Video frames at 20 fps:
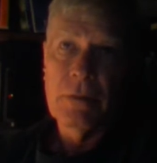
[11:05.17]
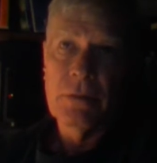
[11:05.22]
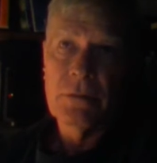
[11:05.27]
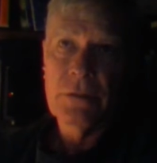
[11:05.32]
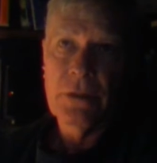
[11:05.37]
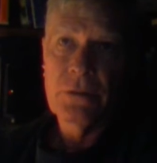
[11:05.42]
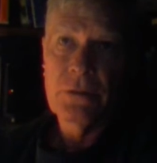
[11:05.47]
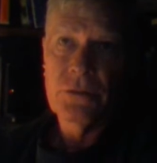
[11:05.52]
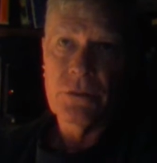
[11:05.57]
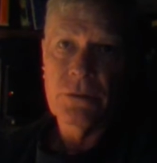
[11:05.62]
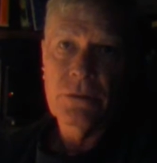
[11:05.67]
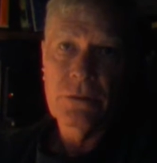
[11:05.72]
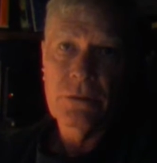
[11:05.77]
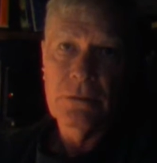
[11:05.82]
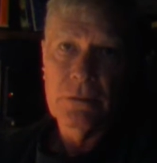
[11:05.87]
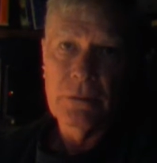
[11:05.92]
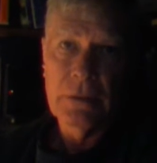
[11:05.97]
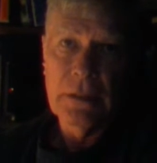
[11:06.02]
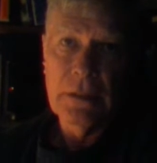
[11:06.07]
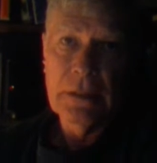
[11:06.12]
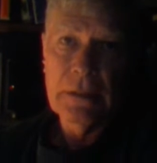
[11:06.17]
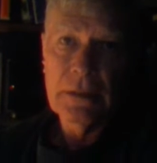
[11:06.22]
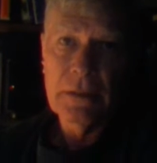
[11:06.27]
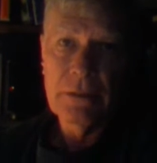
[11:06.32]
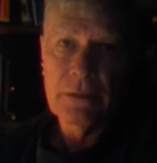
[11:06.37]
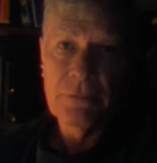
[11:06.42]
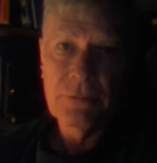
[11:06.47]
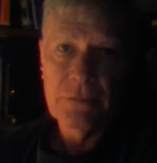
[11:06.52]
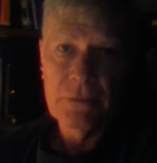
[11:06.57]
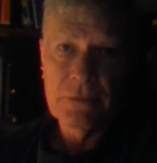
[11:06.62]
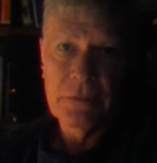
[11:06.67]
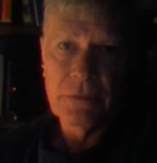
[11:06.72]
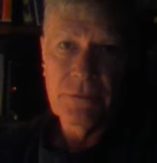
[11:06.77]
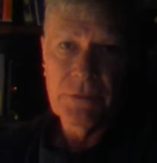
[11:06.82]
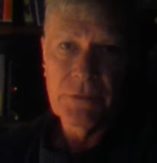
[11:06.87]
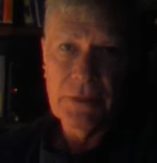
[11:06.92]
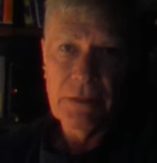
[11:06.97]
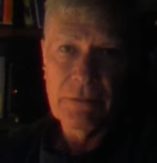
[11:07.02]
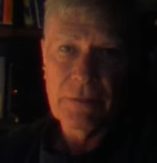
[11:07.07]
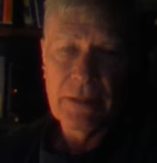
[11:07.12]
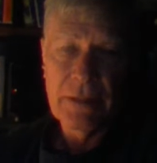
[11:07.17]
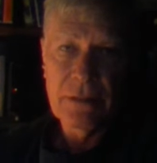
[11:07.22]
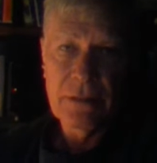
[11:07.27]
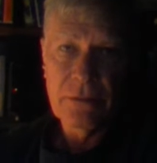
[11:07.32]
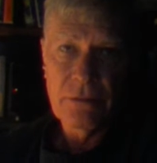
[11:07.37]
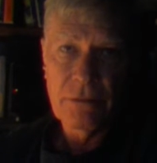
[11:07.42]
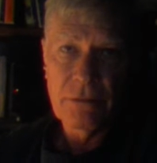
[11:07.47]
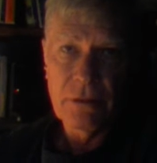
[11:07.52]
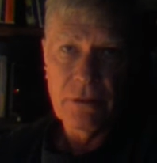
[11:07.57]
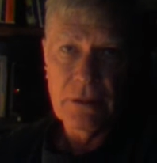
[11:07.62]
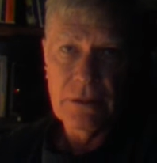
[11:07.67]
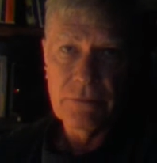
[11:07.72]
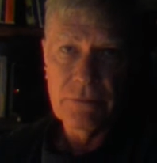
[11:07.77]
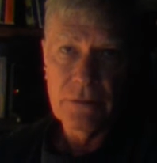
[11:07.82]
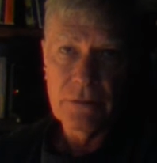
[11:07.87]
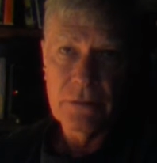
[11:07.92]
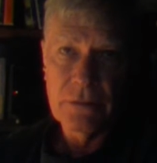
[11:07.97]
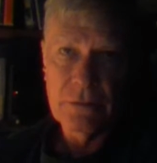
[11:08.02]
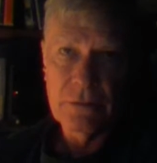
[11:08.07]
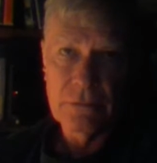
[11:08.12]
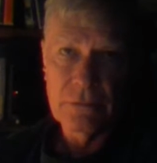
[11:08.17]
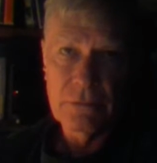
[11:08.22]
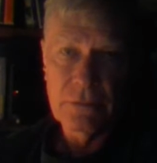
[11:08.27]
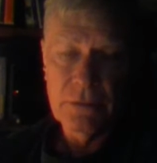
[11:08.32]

essential. And if you have cancer of the liver, you